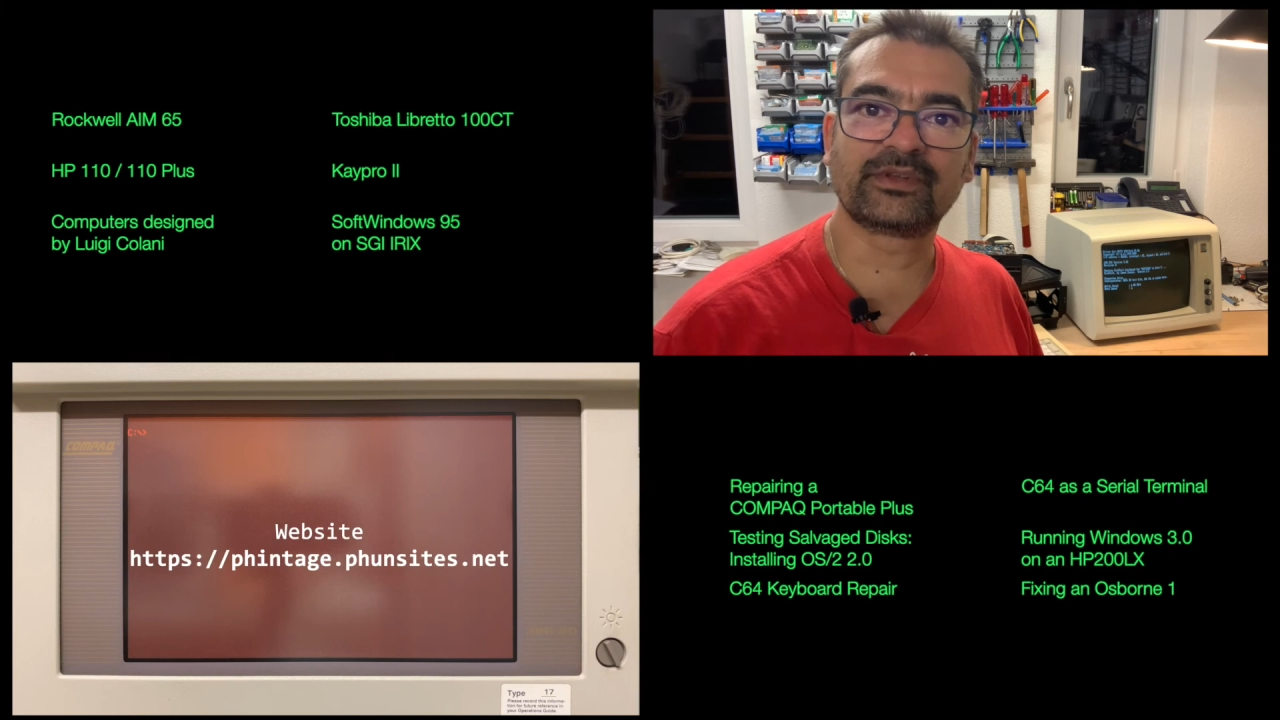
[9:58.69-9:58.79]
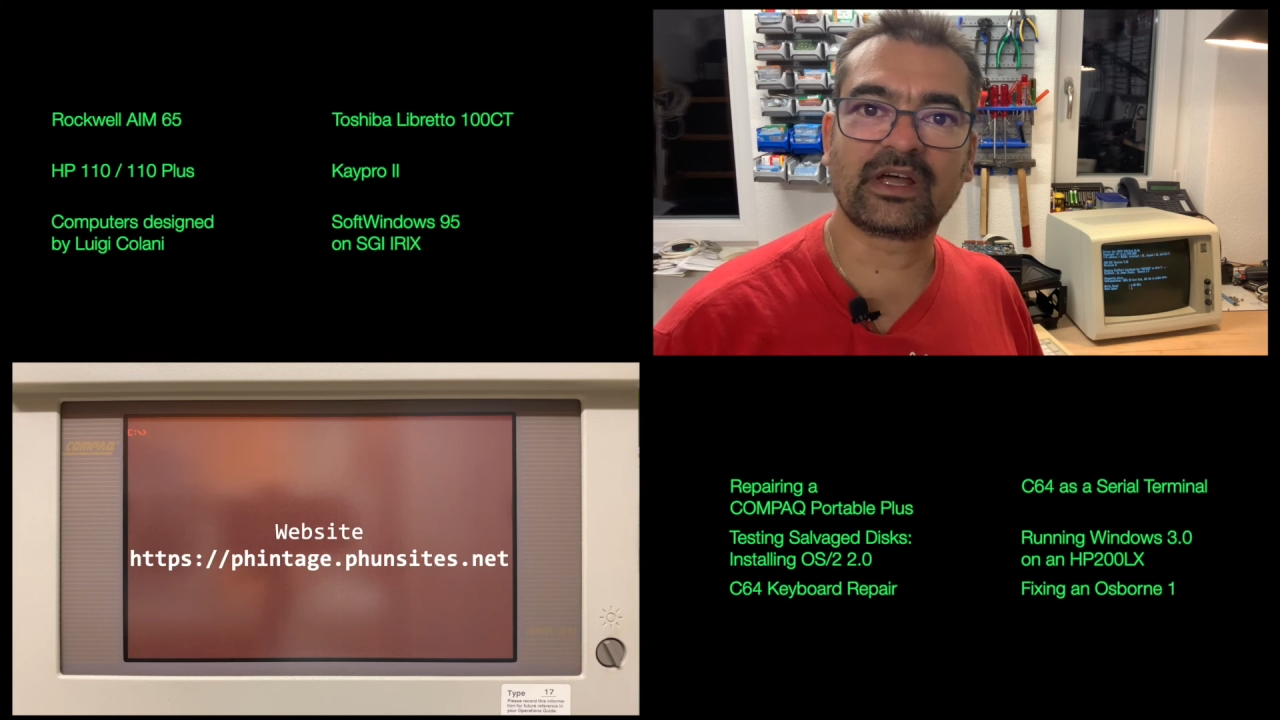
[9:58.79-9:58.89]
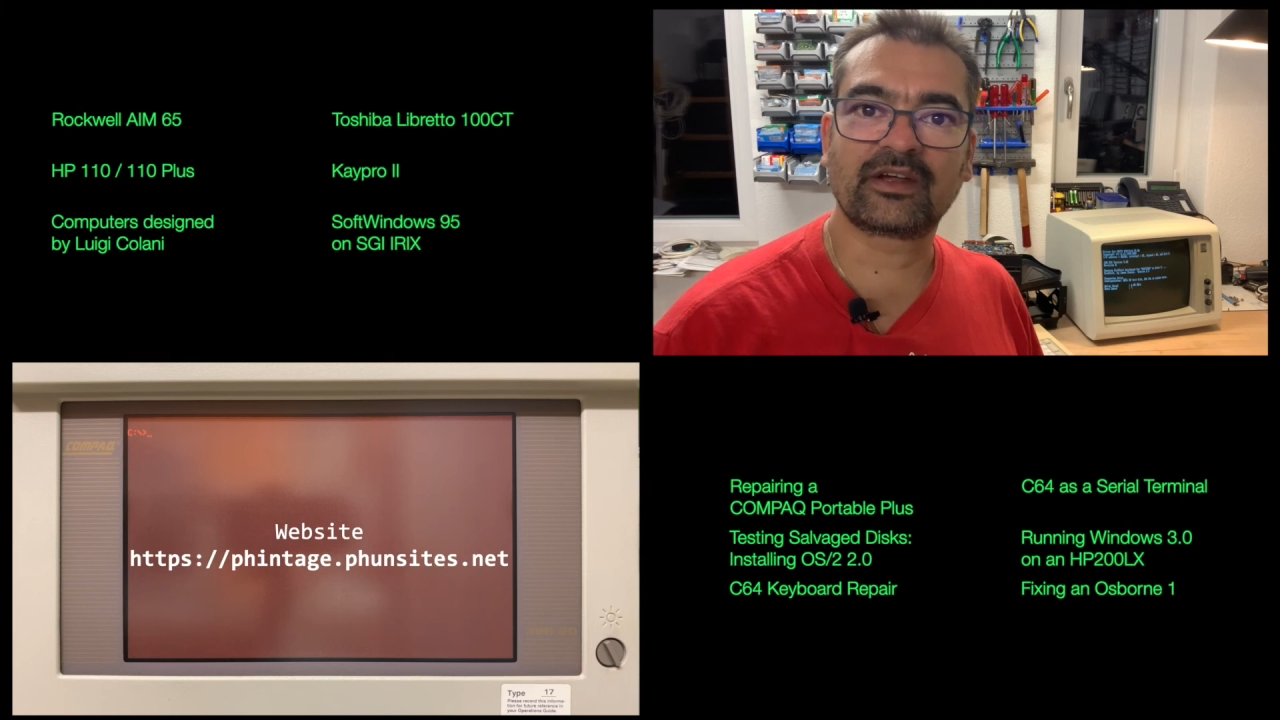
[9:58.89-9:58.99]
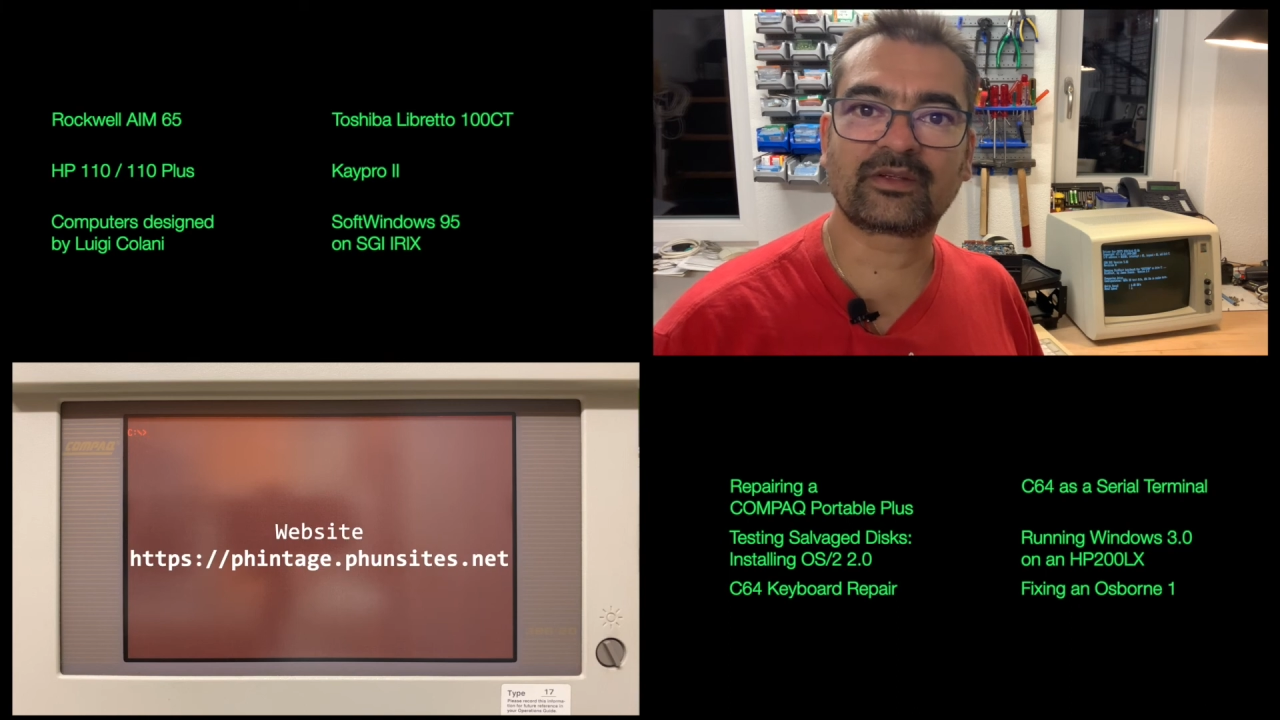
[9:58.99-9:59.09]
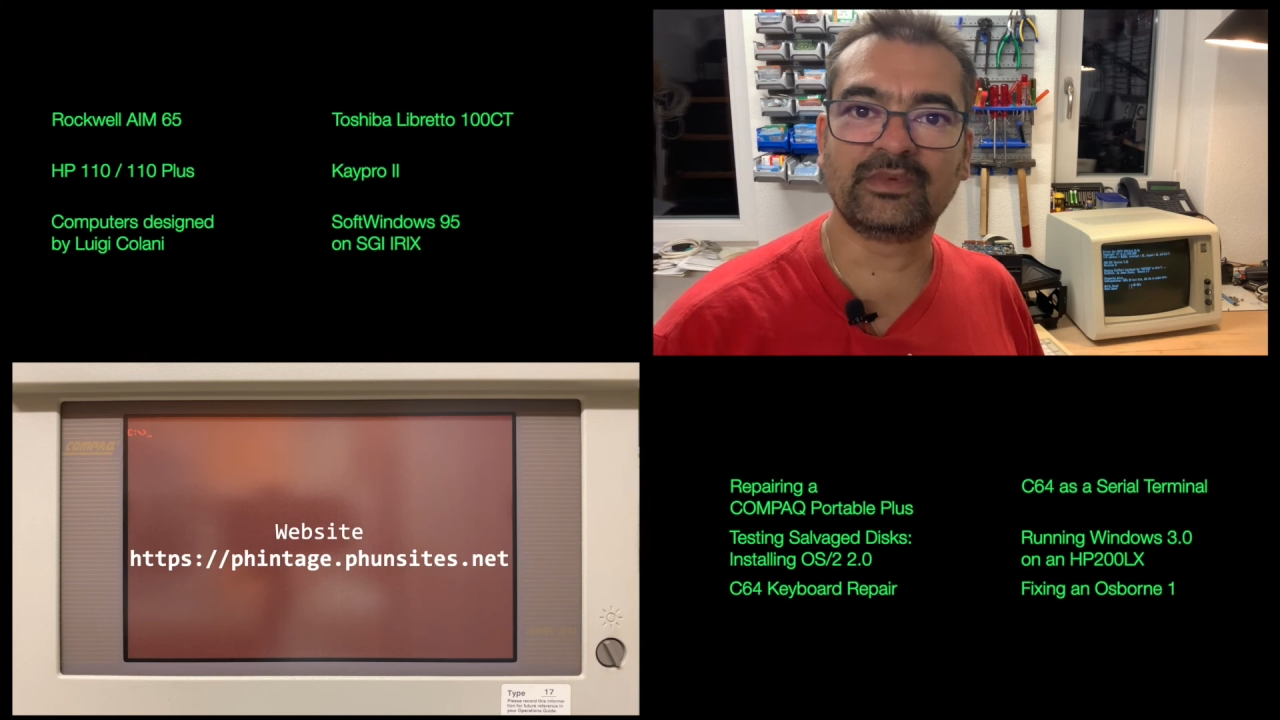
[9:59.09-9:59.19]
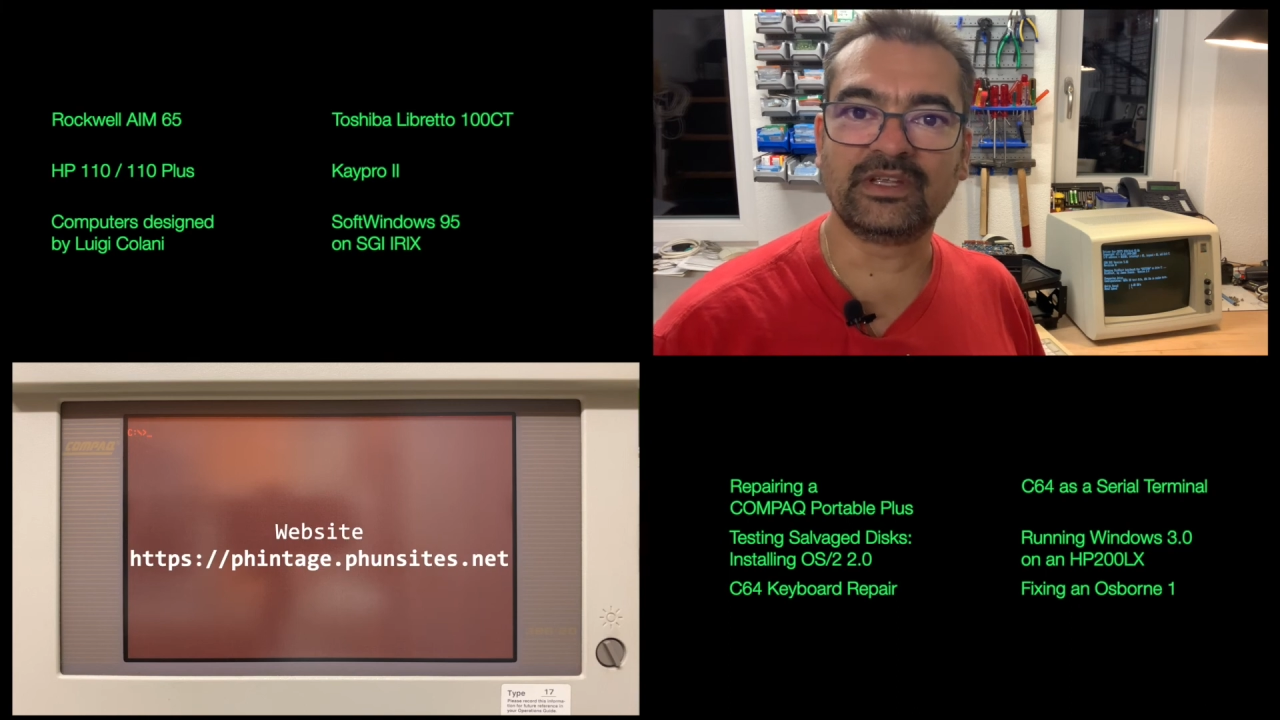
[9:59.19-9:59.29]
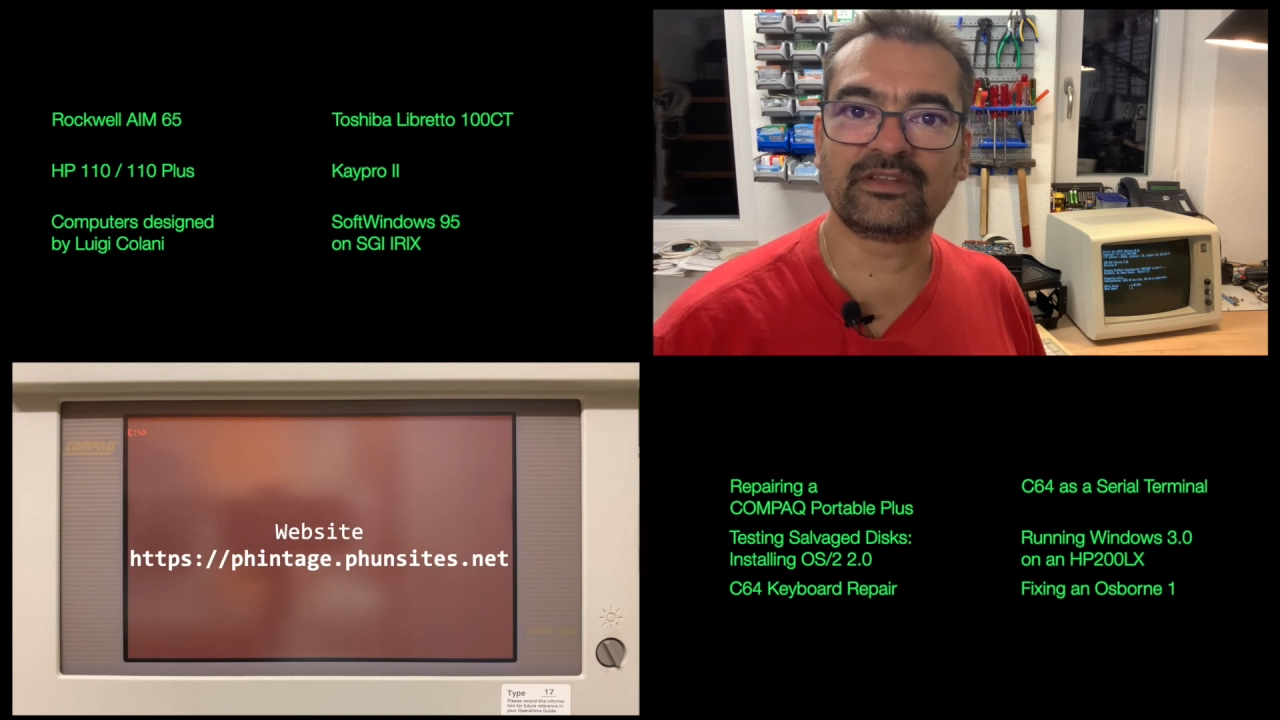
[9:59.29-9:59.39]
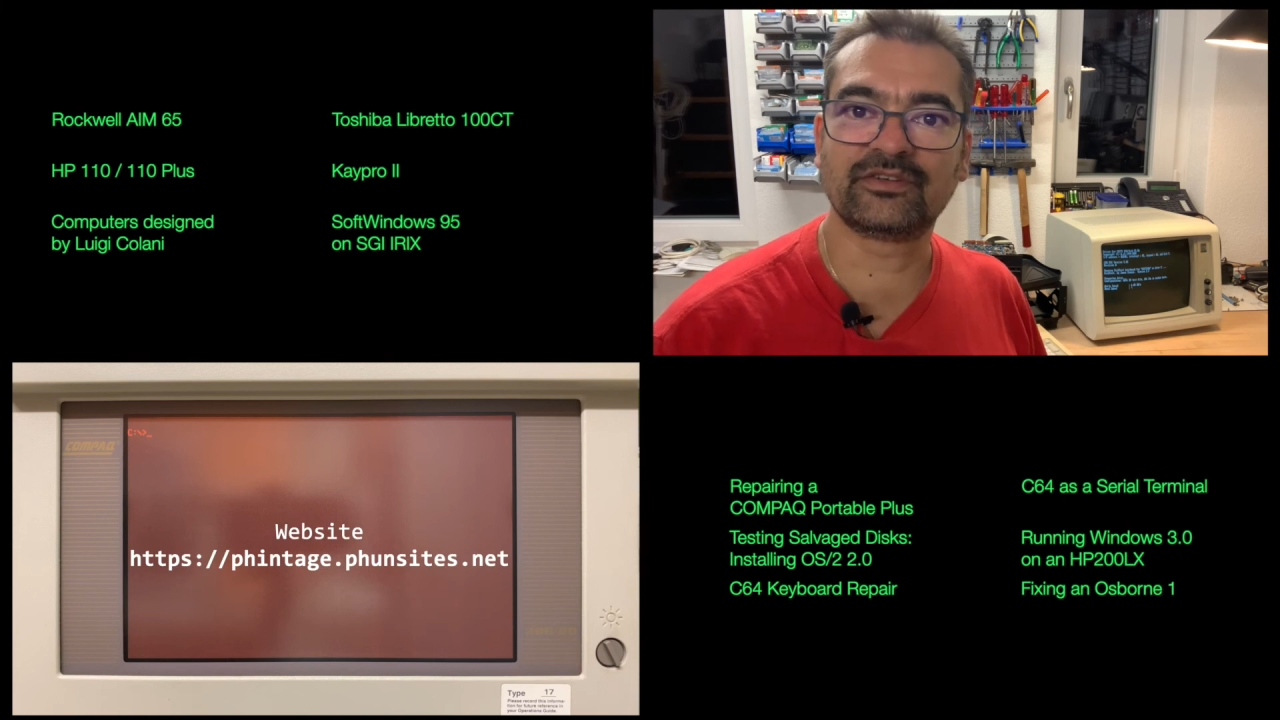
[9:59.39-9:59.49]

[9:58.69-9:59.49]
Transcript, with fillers: like me